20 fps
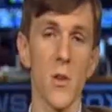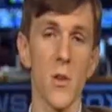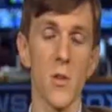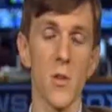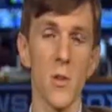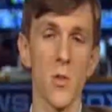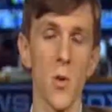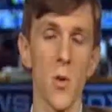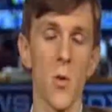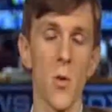
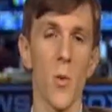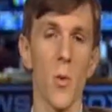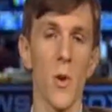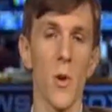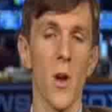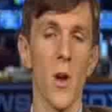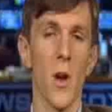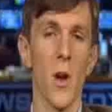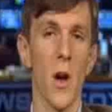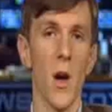So
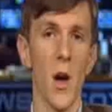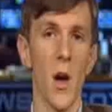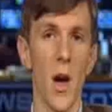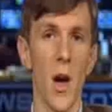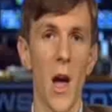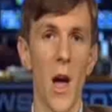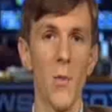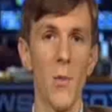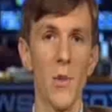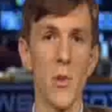uh,
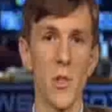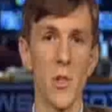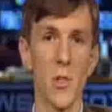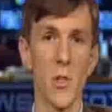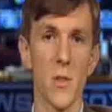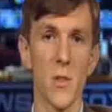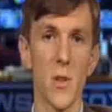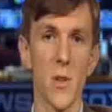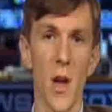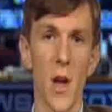I would
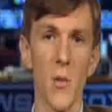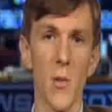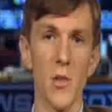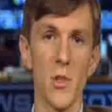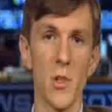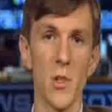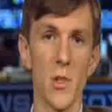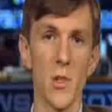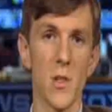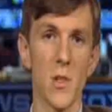just I would
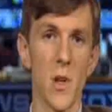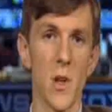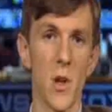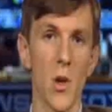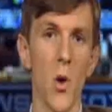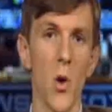just uh,